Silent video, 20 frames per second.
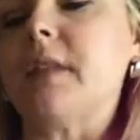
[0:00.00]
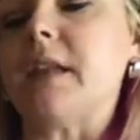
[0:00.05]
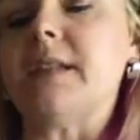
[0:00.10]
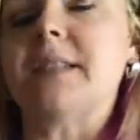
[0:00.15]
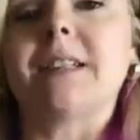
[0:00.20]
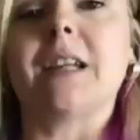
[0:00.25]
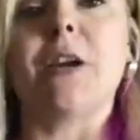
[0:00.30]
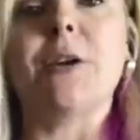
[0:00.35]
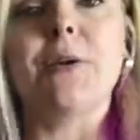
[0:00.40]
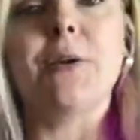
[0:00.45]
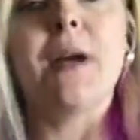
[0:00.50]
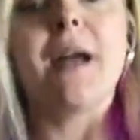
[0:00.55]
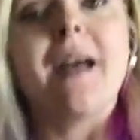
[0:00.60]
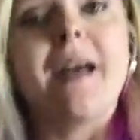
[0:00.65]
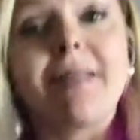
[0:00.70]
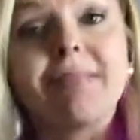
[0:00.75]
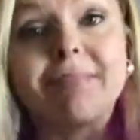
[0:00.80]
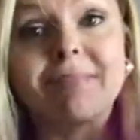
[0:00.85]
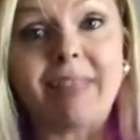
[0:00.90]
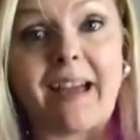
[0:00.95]
So
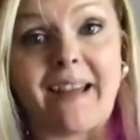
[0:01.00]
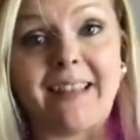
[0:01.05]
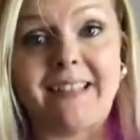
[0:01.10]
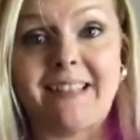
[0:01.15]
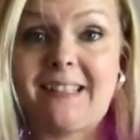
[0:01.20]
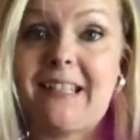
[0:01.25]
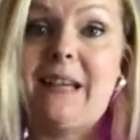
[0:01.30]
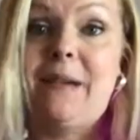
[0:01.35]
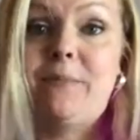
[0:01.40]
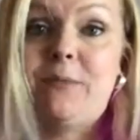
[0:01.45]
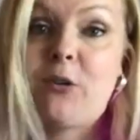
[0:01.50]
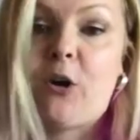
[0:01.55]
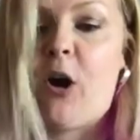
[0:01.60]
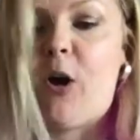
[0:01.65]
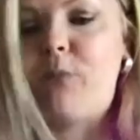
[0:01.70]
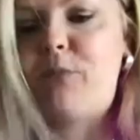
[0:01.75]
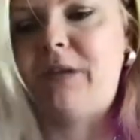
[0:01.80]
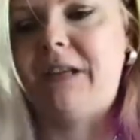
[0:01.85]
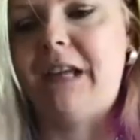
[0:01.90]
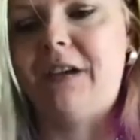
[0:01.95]
that's tip
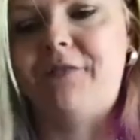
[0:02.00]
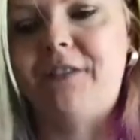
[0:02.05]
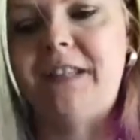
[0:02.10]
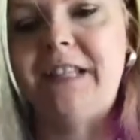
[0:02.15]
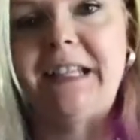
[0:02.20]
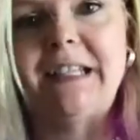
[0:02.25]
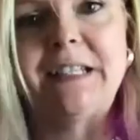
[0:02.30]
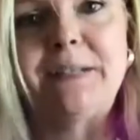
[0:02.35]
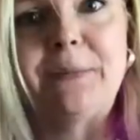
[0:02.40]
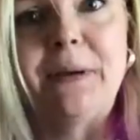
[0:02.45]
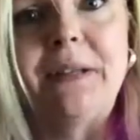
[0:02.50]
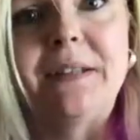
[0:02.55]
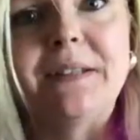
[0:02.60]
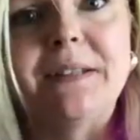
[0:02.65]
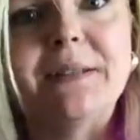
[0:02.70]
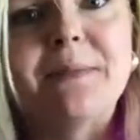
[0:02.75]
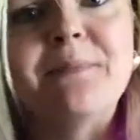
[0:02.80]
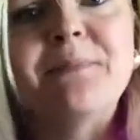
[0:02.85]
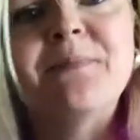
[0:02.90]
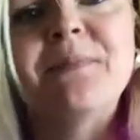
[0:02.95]
top. We're loving these
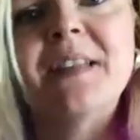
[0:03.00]
ones.